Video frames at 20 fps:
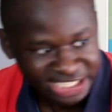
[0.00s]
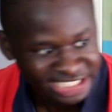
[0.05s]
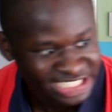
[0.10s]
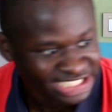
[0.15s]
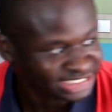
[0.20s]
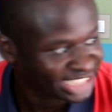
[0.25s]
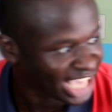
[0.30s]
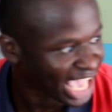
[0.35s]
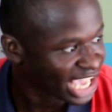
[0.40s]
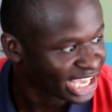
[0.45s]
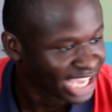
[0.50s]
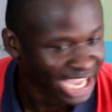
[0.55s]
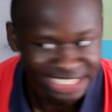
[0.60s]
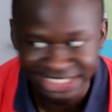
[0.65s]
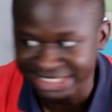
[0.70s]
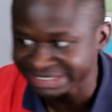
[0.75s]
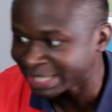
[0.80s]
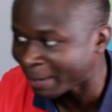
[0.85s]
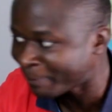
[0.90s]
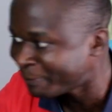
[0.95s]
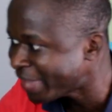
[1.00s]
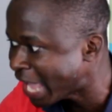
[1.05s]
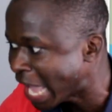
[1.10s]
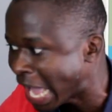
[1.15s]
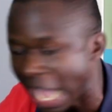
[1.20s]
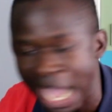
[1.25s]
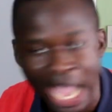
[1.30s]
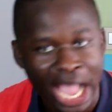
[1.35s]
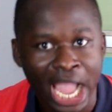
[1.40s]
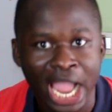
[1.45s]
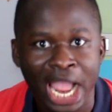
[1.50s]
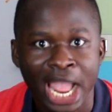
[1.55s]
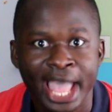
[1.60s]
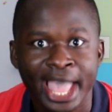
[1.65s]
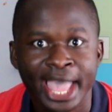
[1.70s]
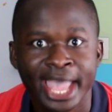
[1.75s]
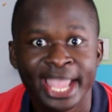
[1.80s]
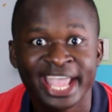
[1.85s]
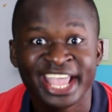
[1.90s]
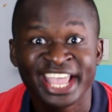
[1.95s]
This guy can disappear.
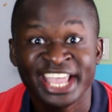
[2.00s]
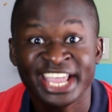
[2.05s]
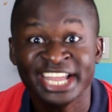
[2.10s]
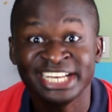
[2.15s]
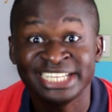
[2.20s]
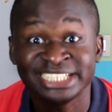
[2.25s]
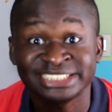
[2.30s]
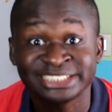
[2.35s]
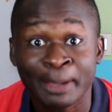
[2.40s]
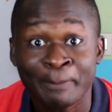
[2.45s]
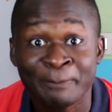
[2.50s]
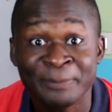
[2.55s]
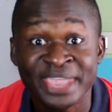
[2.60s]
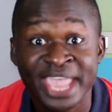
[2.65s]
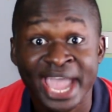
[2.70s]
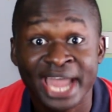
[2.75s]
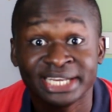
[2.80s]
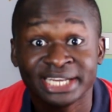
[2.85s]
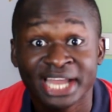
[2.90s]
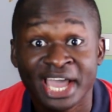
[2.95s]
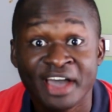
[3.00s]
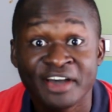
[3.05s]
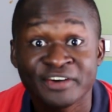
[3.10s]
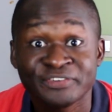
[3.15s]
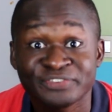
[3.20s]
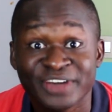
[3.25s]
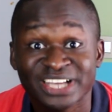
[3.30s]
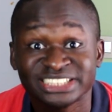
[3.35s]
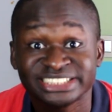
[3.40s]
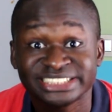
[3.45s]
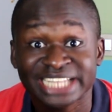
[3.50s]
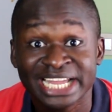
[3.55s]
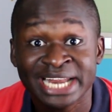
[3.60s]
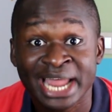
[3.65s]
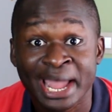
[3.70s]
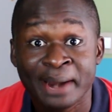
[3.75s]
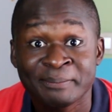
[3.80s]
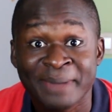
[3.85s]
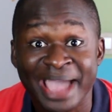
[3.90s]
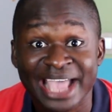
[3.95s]
He disappeared faster
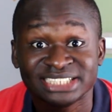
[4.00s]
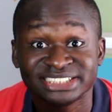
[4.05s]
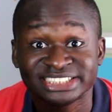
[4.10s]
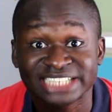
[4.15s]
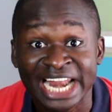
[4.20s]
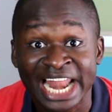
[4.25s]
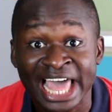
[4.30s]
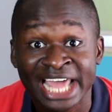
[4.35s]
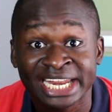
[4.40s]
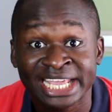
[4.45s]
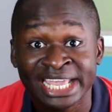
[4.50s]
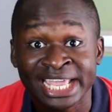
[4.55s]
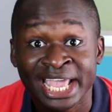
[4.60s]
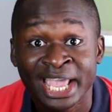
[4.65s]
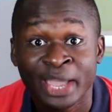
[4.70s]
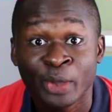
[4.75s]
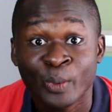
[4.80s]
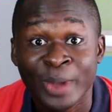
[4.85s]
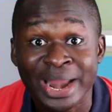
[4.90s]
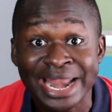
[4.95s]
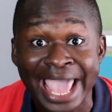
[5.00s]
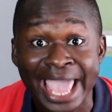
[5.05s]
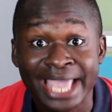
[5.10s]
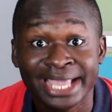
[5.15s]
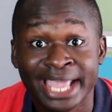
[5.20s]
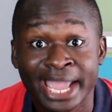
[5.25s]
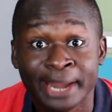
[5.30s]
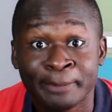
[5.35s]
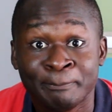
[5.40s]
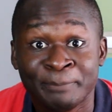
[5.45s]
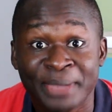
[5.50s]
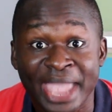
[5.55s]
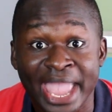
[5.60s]
than my salary when I get